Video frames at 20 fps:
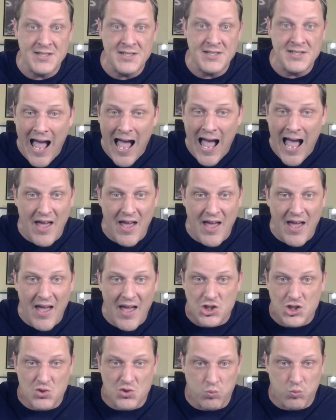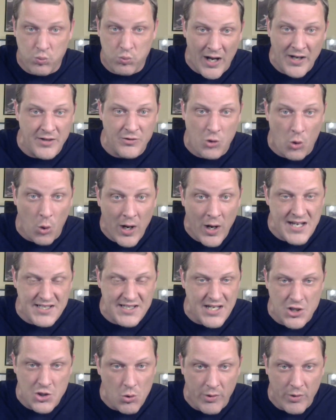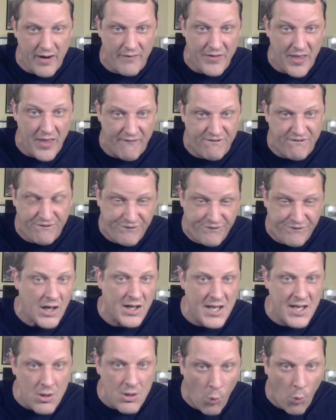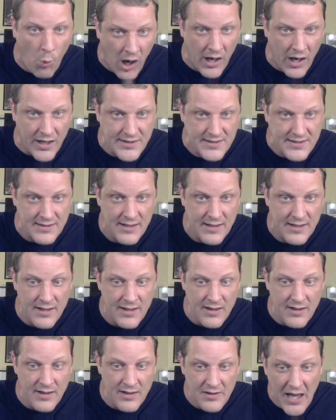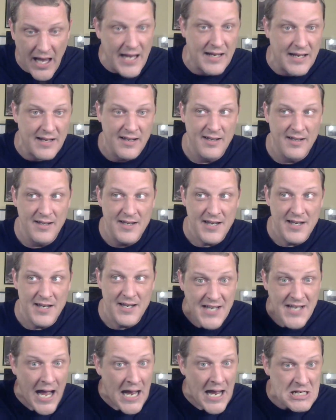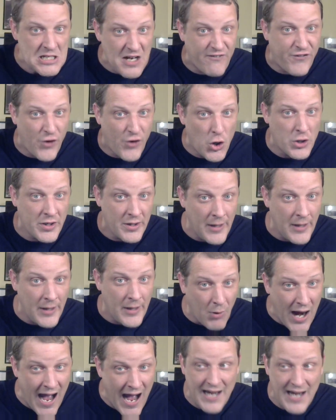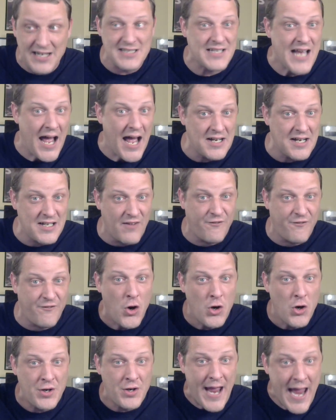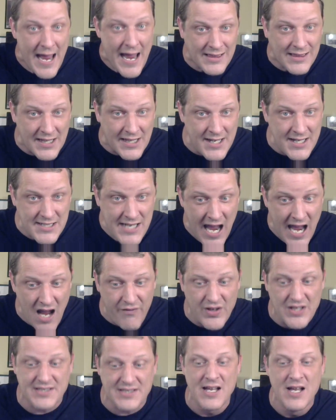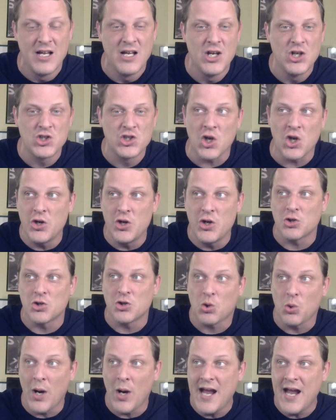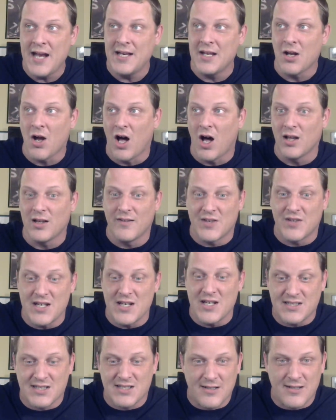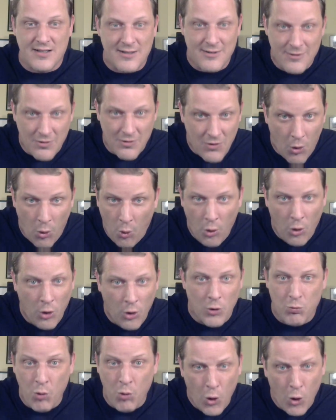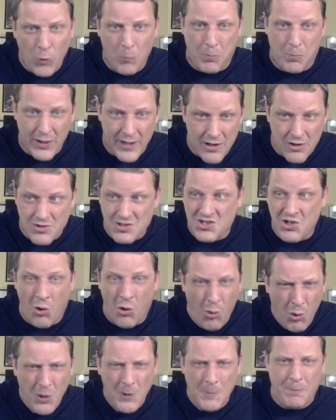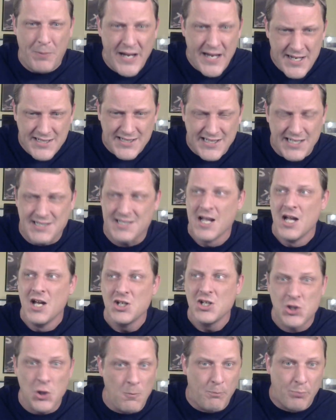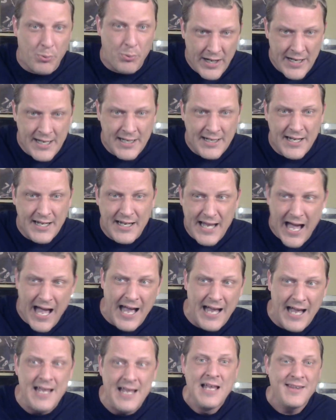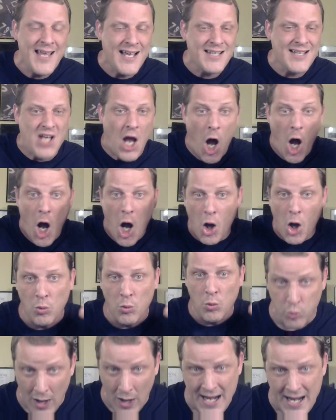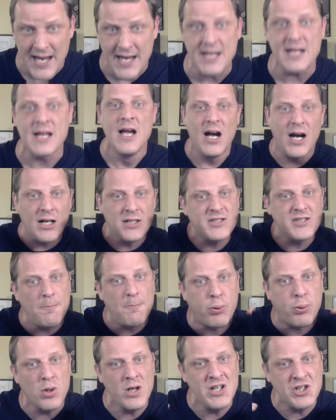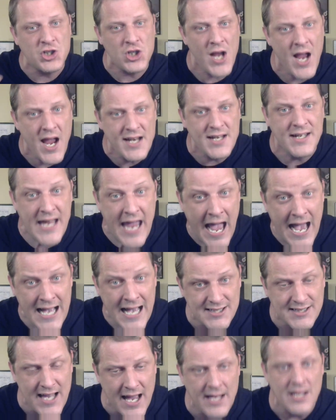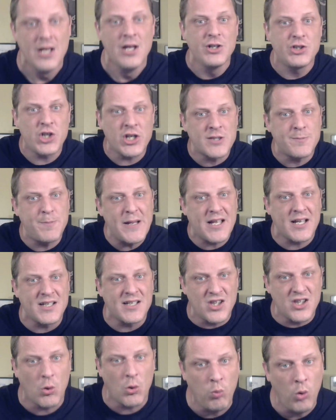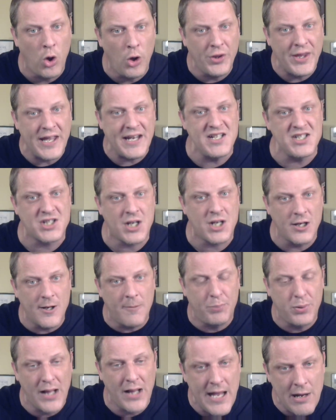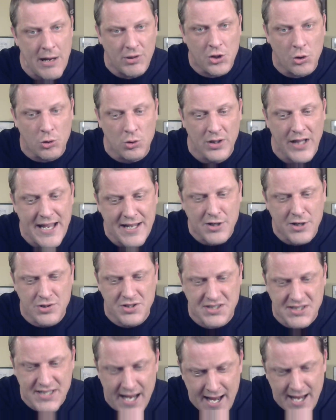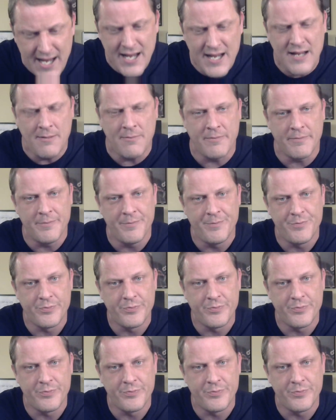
guy that could just run crazy and do whatever the fuck he wants. Like, he's got to defer to LeBron. He's got to defer to Anthony Davis. So you're trading all of these core role players, core pieces, to bring in a guy that's already a depreciated asset just because of the role that he's going to play with your Lakers team.